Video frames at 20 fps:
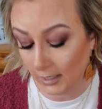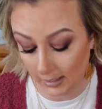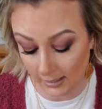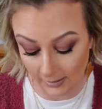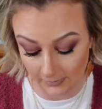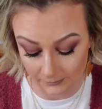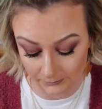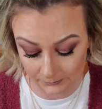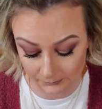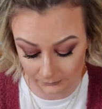
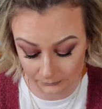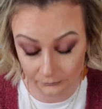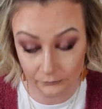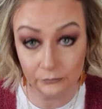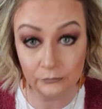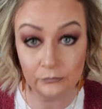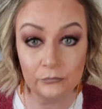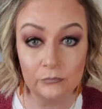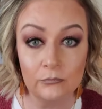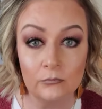Okay.
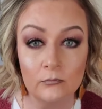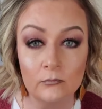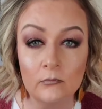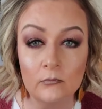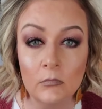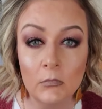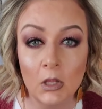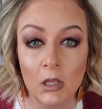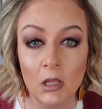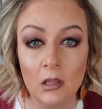
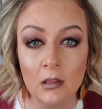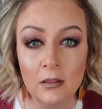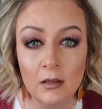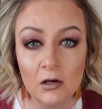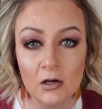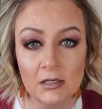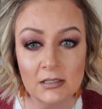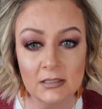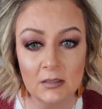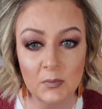There
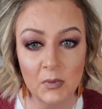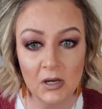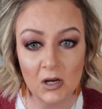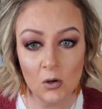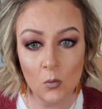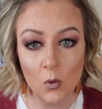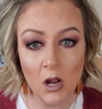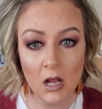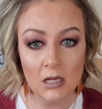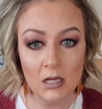is the bigger
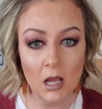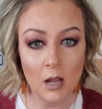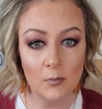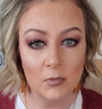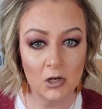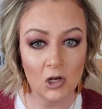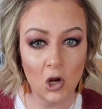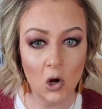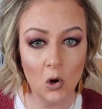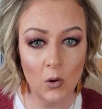one. I'm going
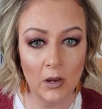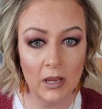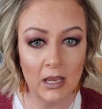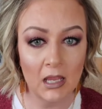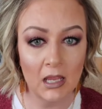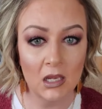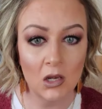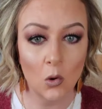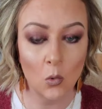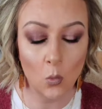to go
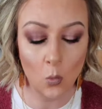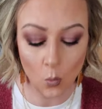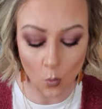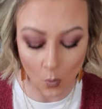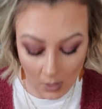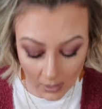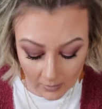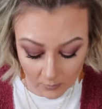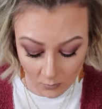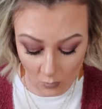in
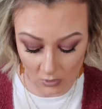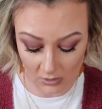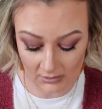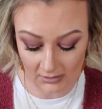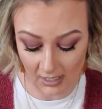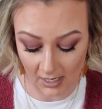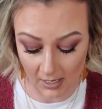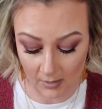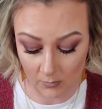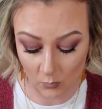one more
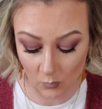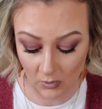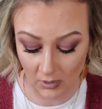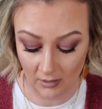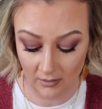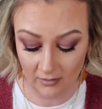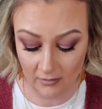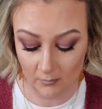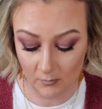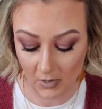time
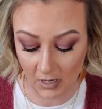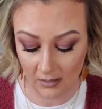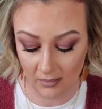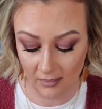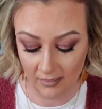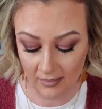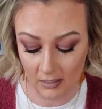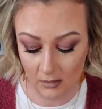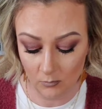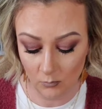with my
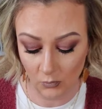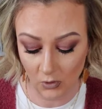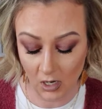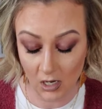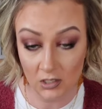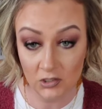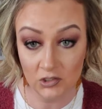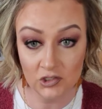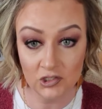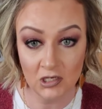thin
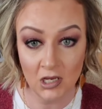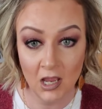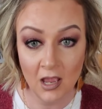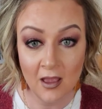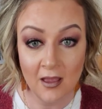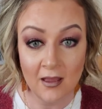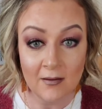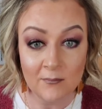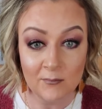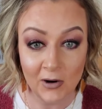brush.
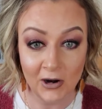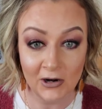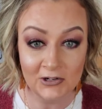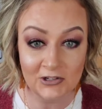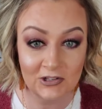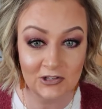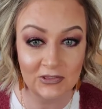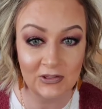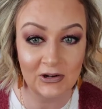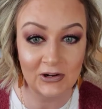
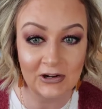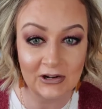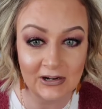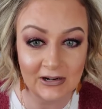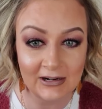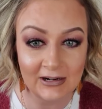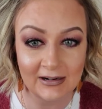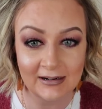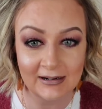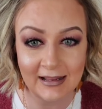March
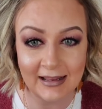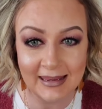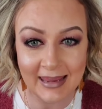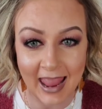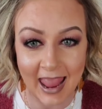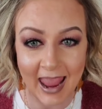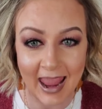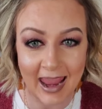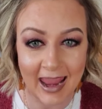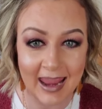3rd.
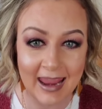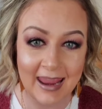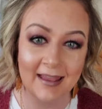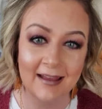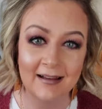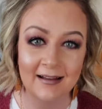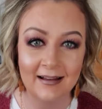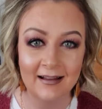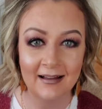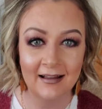
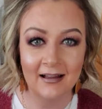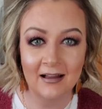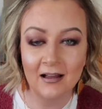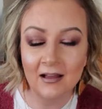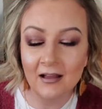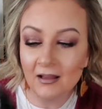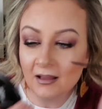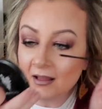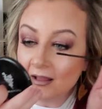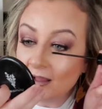Yay!
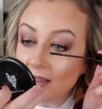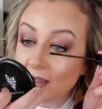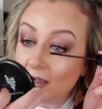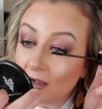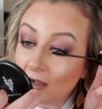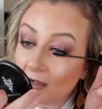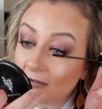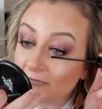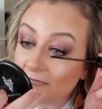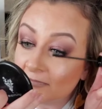
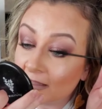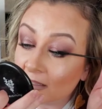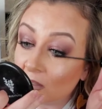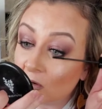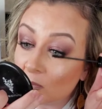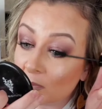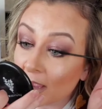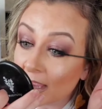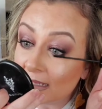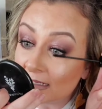A fellow
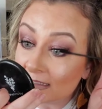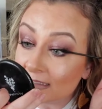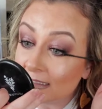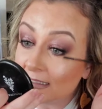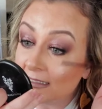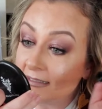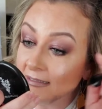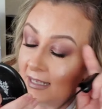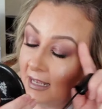Pisces.